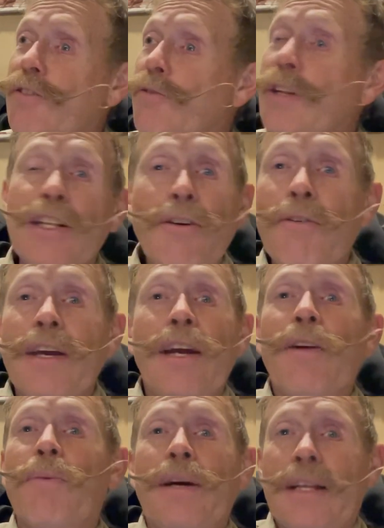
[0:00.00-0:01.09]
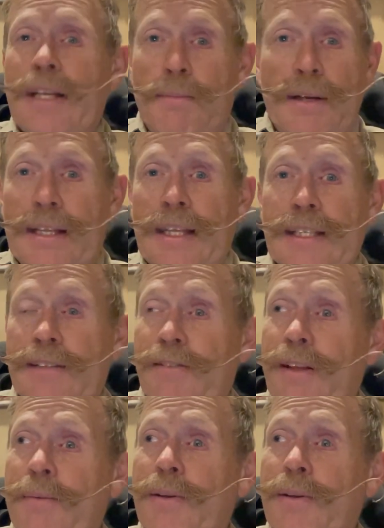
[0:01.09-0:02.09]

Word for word: really don't care what anybody thinks of them.